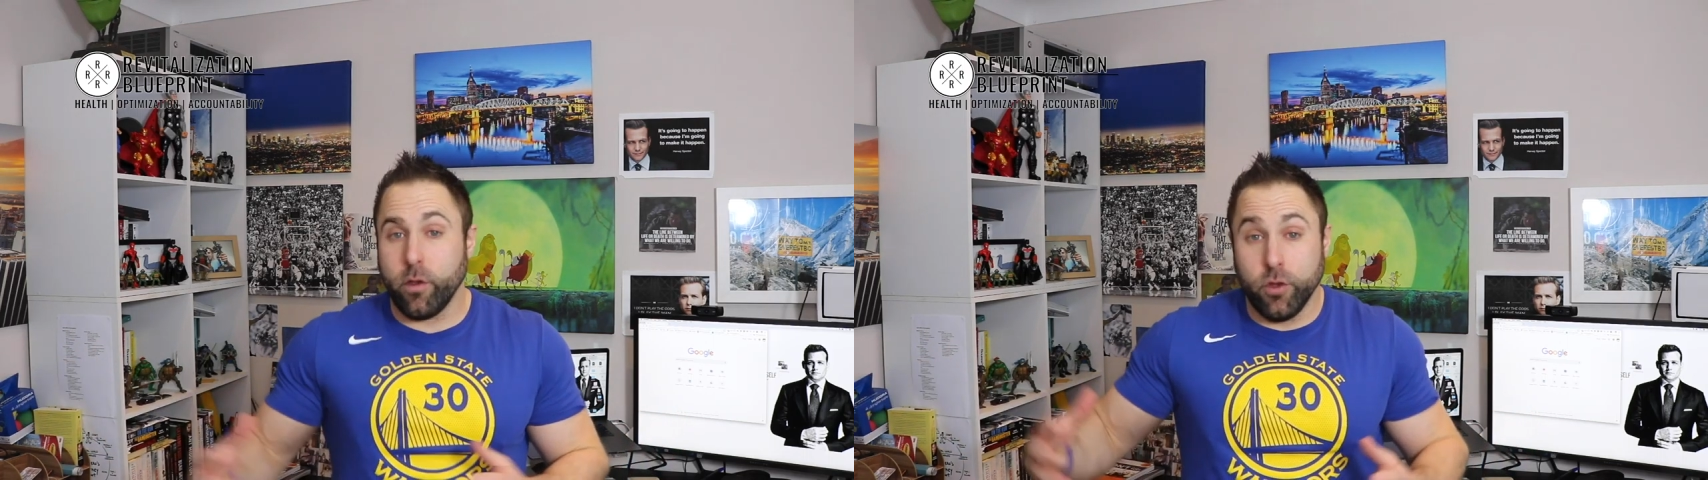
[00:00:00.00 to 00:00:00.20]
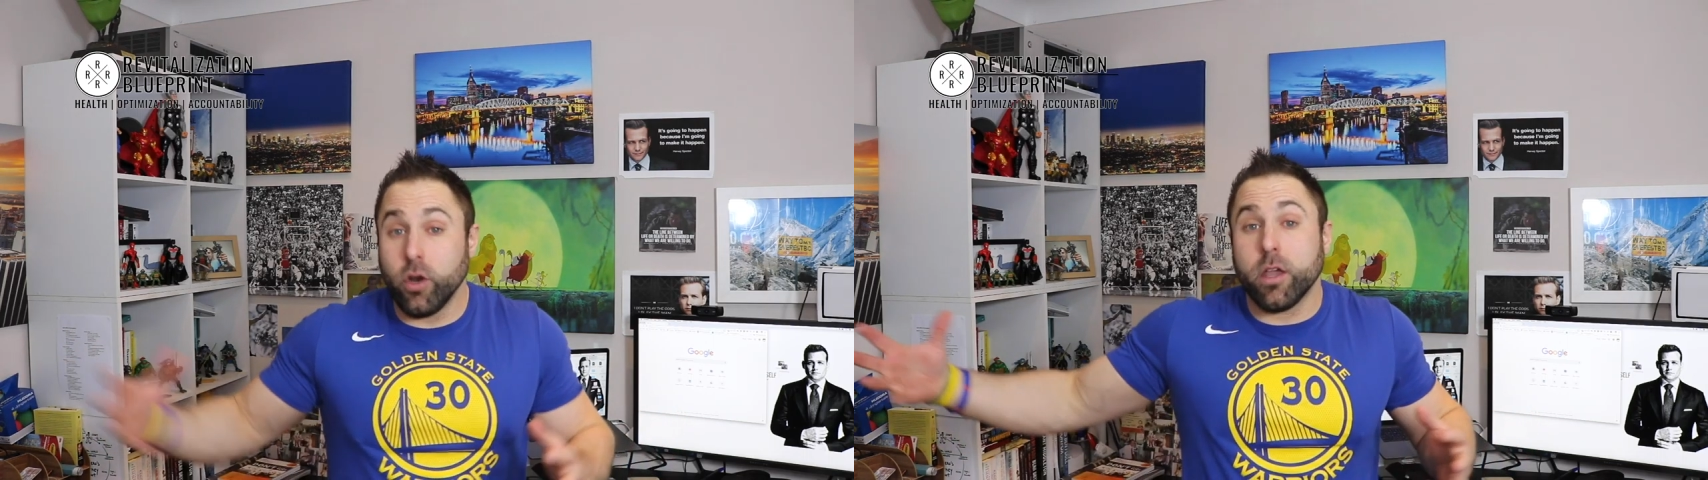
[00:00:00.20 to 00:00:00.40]

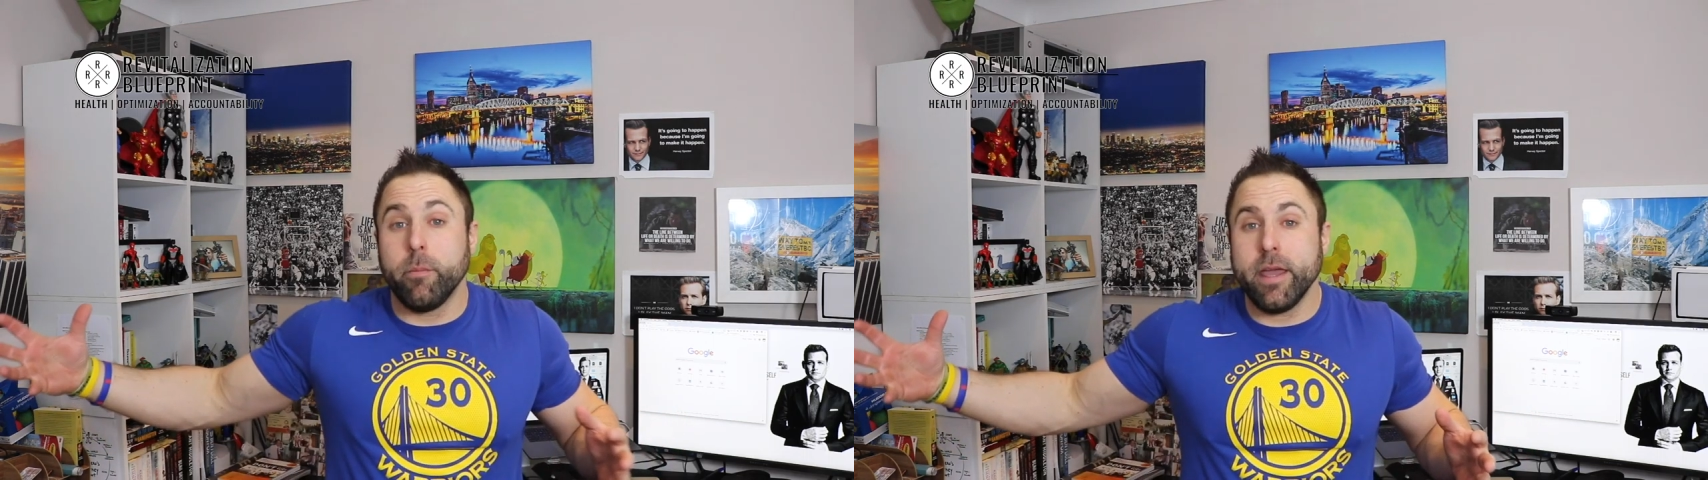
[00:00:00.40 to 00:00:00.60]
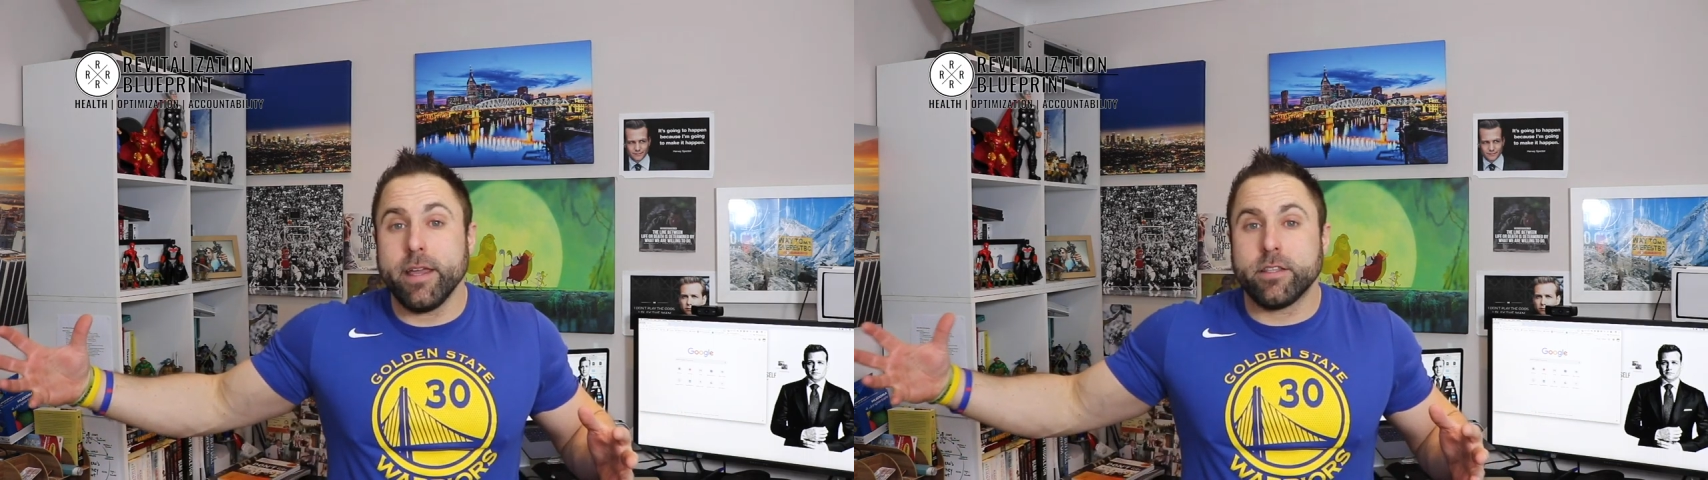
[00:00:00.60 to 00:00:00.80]
If you're not
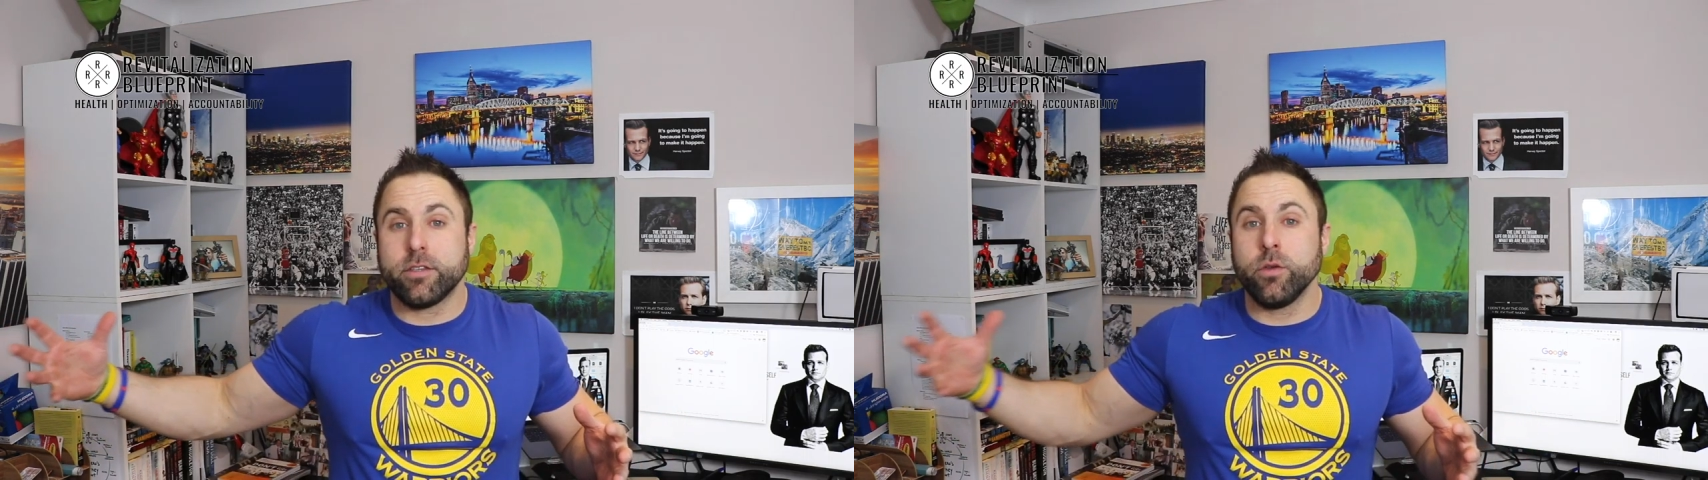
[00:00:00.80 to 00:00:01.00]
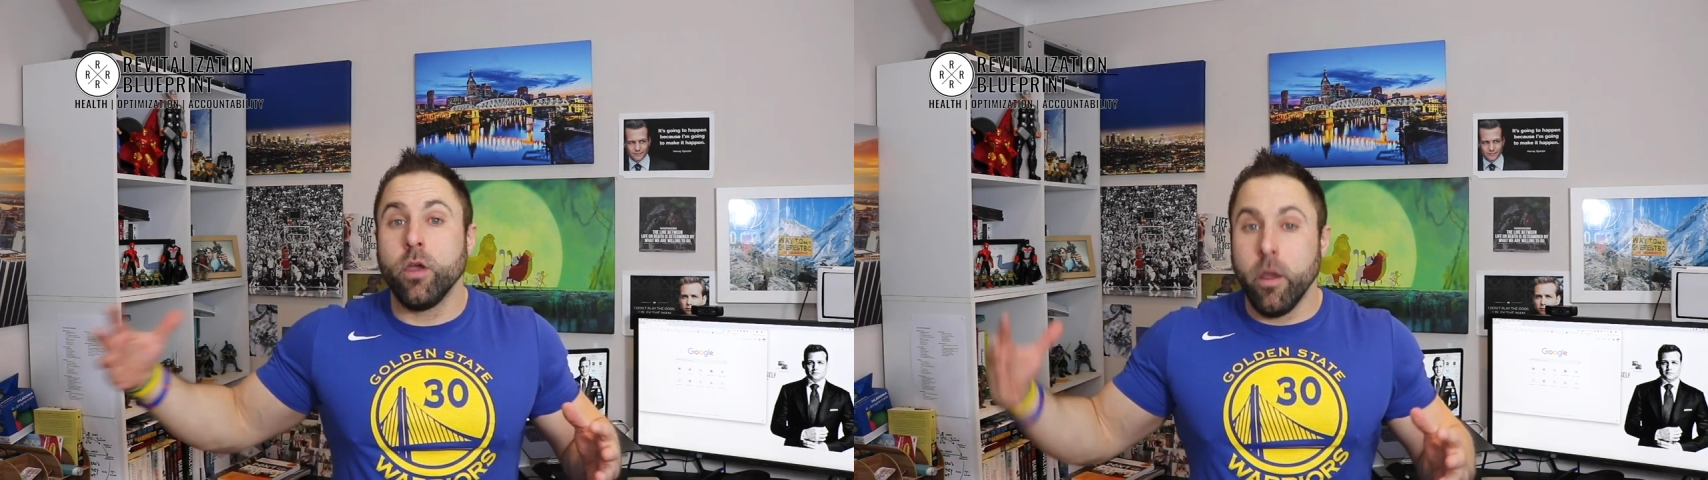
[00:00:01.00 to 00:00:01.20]
committed
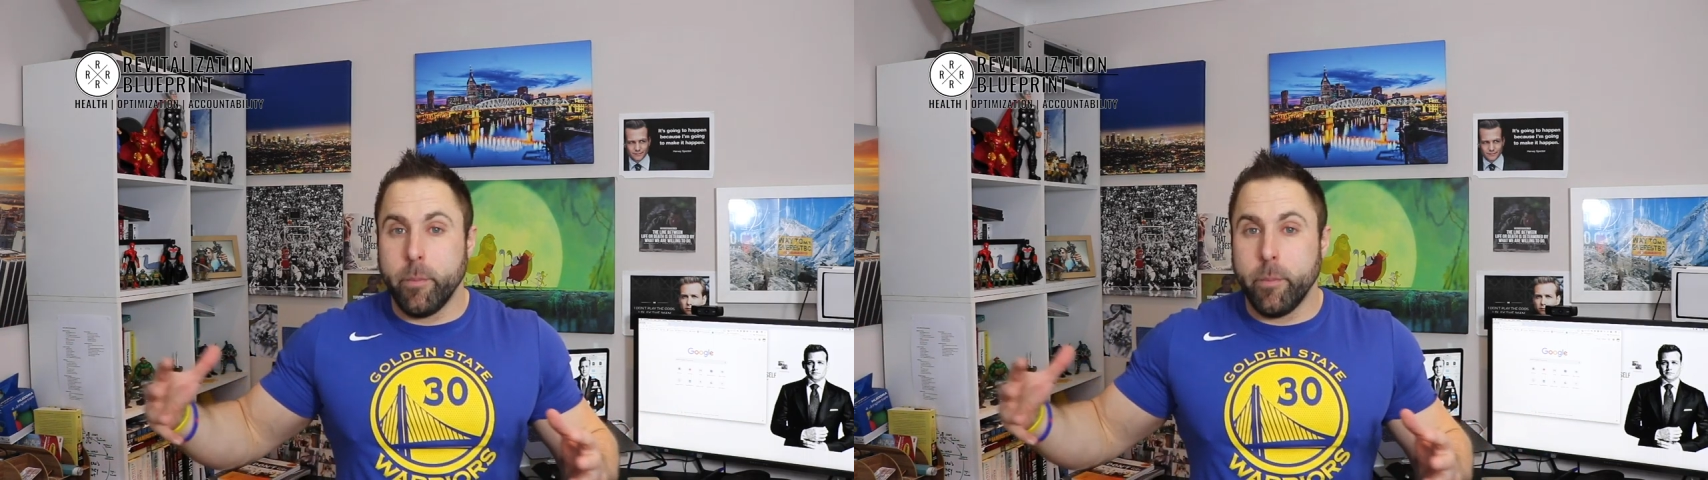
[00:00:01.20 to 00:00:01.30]
to